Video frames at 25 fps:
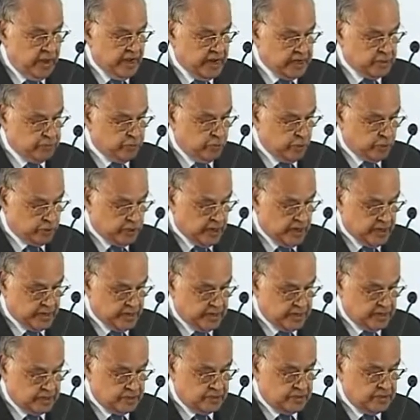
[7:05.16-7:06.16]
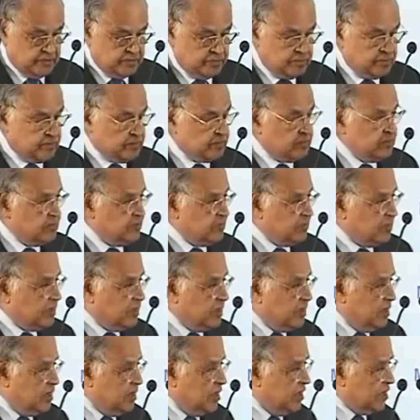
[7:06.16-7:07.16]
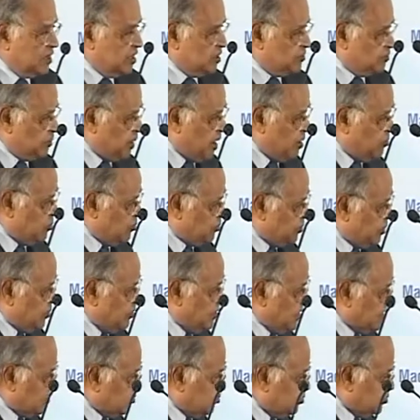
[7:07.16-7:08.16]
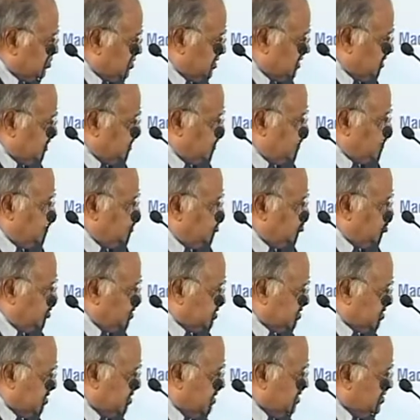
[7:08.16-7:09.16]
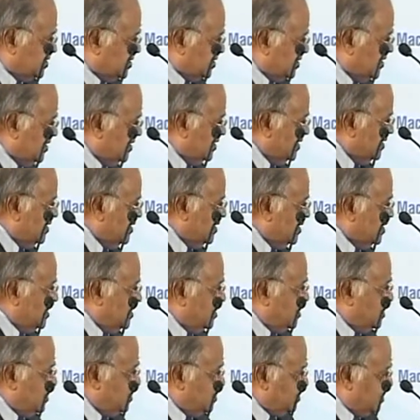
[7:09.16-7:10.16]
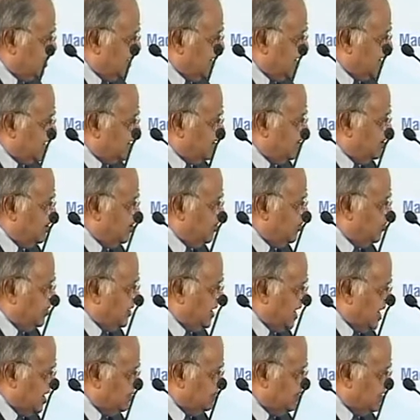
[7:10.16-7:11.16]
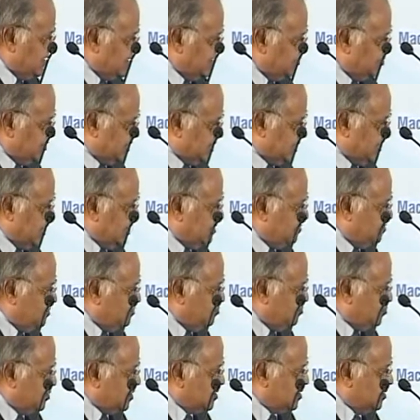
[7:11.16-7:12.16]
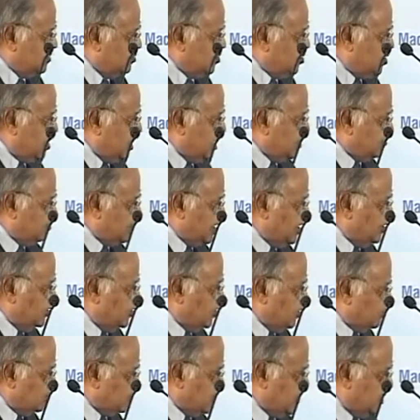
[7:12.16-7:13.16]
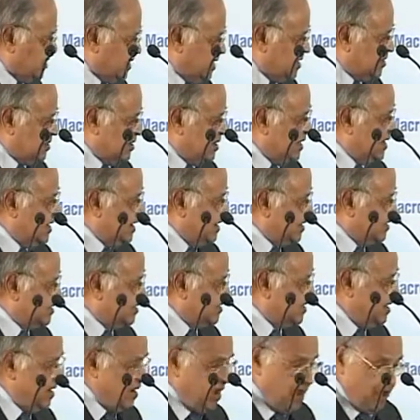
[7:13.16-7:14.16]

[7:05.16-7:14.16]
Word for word: Export targets. It is proud privilege to say, Your Excellency, that when I become again President of FIEO after eight years,